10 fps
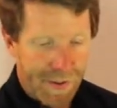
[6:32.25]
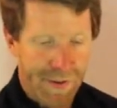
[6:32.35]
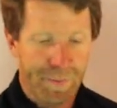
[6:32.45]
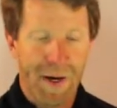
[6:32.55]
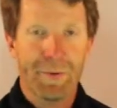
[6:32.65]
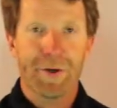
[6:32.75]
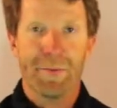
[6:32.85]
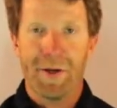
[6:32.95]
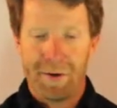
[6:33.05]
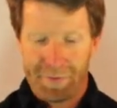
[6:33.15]
The bubble
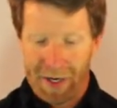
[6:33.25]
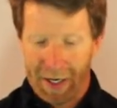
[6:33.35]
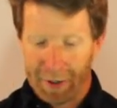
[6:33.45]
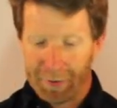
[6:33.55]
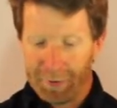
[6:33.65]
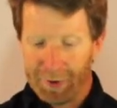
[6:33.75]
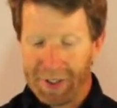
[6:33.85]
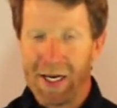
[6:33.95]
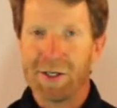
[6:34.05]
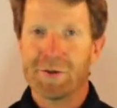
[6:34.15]
humidifier will
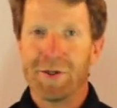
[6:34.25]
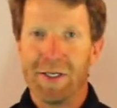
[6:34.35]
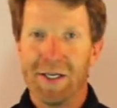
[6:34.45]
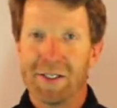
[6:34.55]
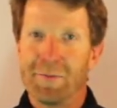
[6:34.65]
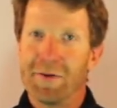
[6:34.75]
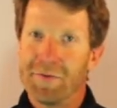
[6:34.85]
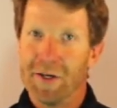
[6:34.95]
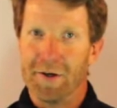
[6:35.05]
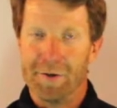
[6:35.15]
occasionally need to be
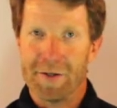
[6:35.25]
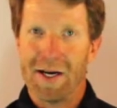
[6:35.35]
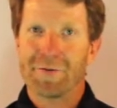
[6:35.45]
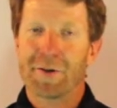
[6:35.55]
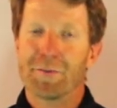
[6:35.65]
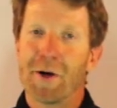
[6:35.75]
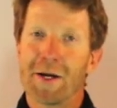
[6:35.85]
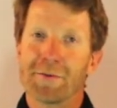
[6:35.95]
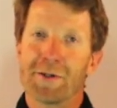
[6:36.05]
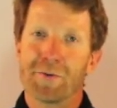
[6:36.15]
filled after
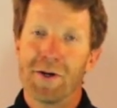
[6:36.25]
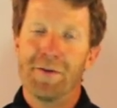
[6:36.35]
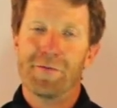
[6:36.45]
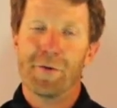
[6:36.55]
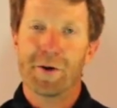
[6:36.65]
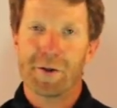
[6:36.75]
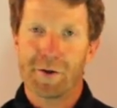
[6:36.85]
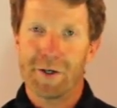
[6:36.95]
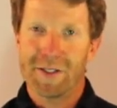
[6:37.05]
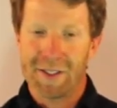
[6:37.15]
approximately 24 to
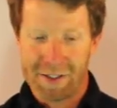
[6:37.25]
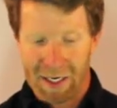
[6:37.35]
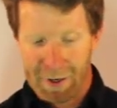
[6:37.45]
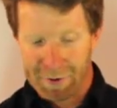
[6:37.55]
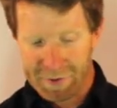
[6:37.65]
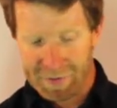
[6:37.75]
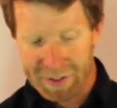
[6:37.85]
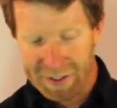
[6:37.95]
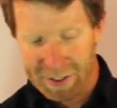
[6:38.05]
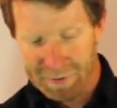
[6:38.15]
36 hours of
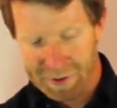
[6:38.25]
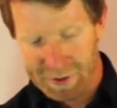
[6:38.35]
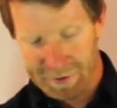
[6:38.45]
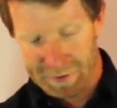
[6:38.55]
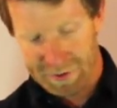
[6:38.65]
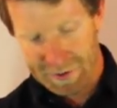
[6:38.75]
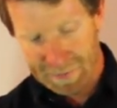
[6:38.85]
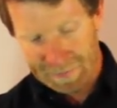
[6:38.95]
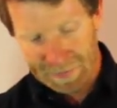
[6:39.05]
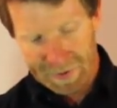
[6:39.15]
continuous use.
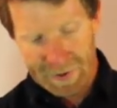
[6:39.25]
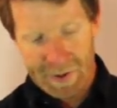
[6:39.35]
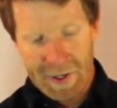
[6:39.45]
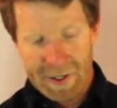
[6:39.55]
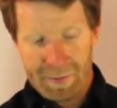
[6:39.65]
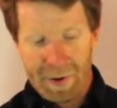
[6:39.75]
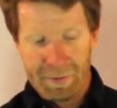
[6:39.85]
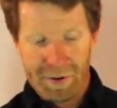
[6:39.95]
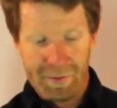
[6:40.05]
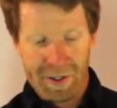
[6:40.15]
The
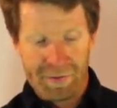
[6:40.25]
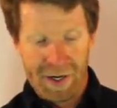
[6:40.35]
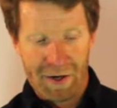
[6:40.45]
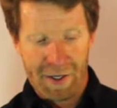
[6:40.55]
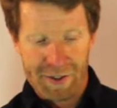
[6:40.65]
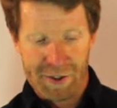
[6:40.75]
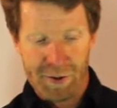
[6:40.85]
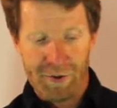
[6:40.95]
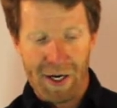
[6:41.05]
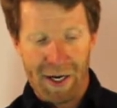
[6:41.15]
bubble humidifier has
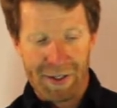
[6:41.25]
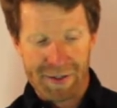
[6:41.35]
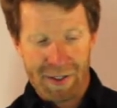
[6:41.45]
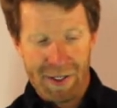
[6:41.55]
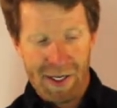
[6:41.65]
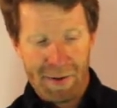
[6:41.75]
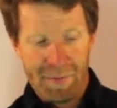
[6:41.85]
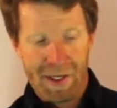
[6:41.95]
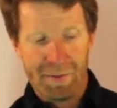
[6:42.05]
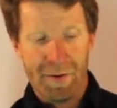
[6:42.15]
two lines,
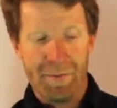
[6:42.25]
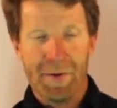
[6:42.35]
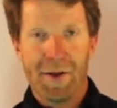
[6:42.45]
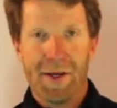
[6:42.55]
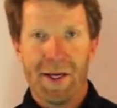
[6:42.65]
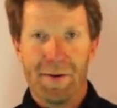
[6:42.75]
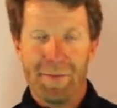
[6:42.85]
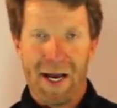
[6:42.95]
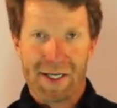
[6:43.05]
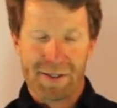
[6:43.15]
minimum and
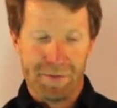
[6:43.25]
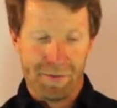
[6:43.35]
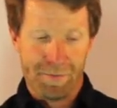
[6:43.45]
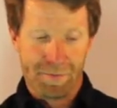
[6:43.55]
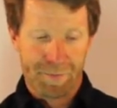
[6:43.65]
maximum.